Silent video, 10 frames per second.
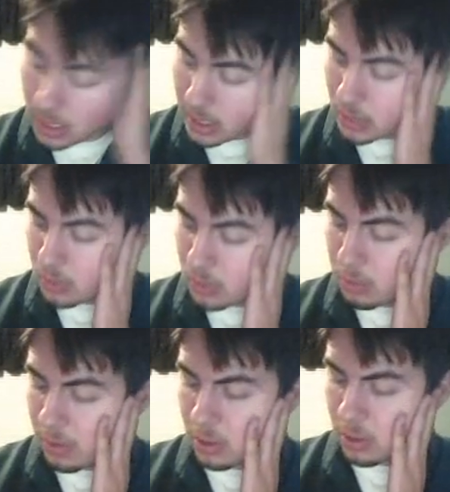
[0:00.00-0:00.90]
So I'm probably
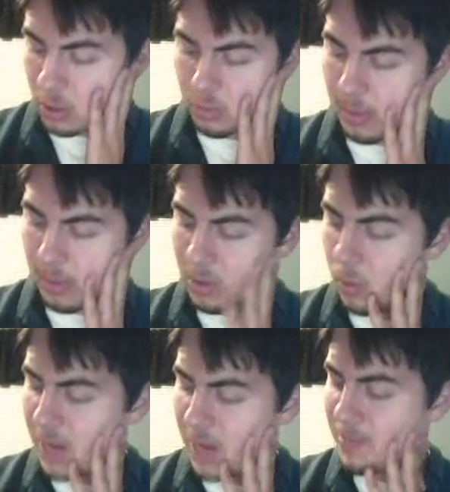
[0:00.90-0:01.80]
gonna go with maybe a
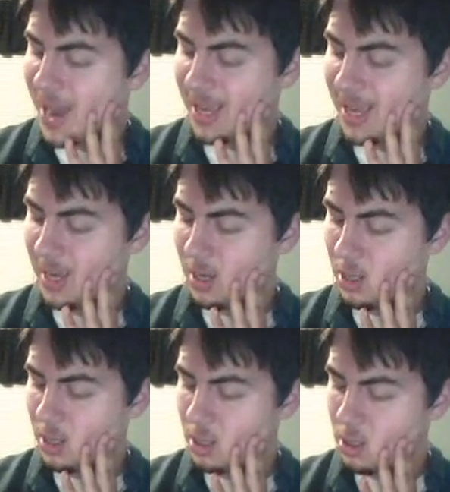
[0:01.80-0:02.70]
white backing,
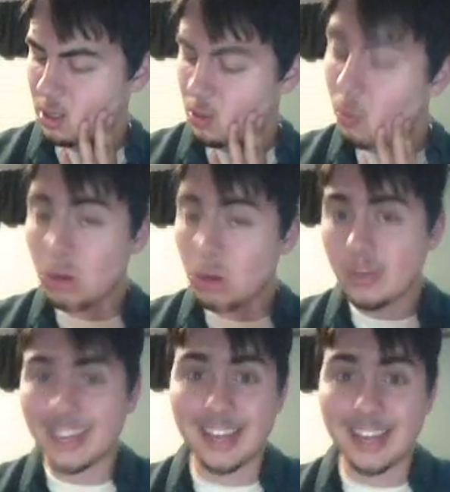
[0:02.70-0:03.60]
or when I
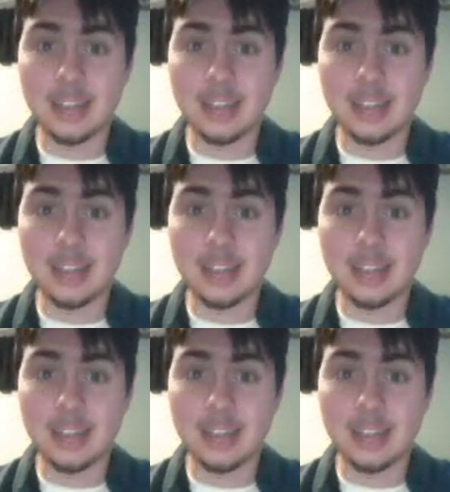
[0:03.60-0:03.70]
get,